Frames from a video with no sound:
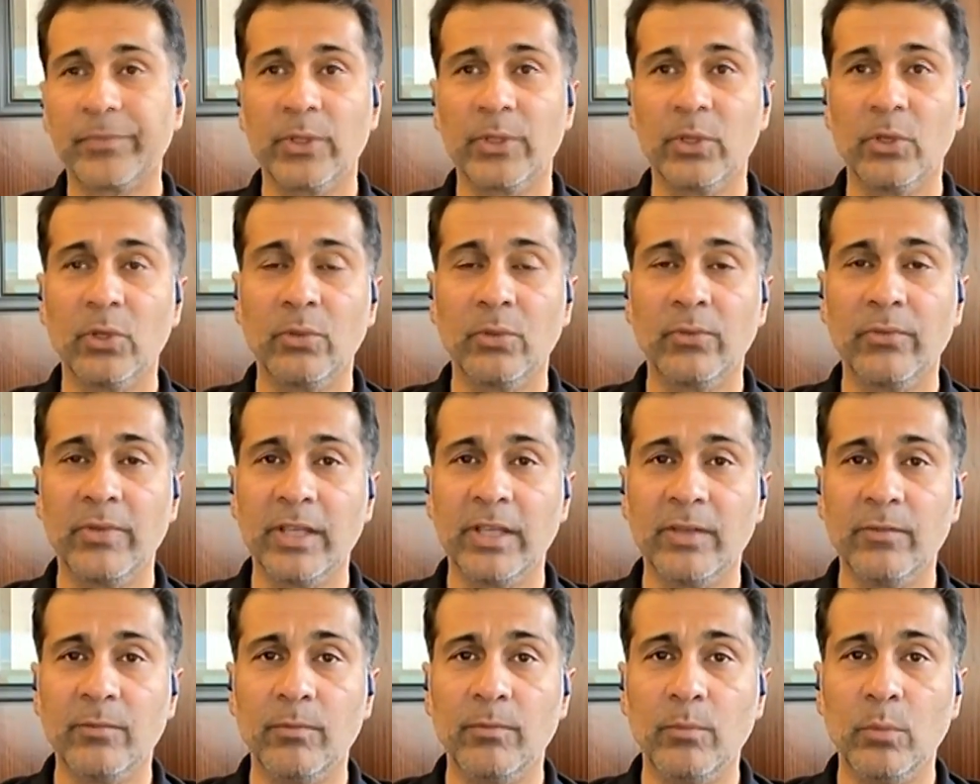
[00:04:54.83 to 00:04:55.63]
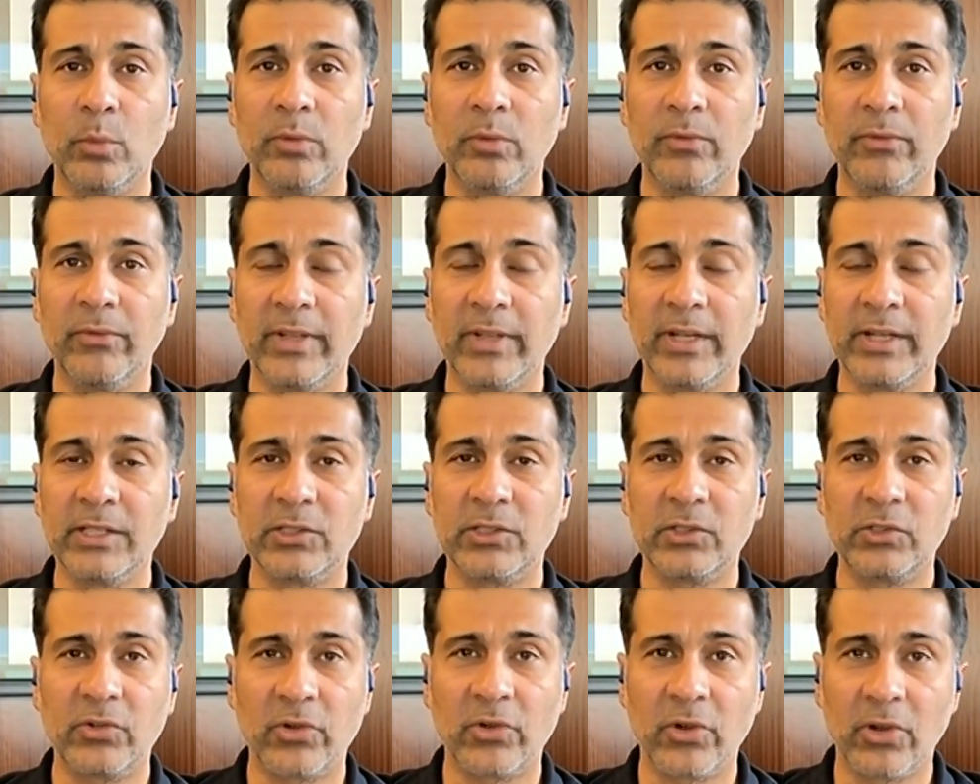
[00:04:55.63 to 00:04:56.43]
you know, we have moved
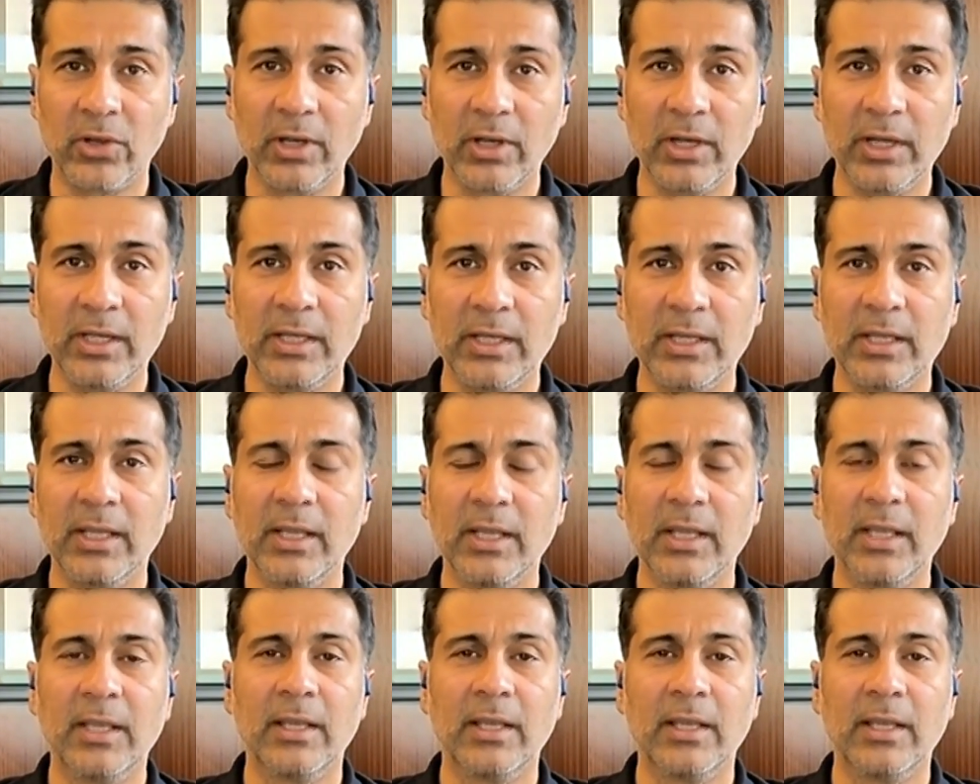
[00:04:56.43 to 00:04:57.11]
very strongly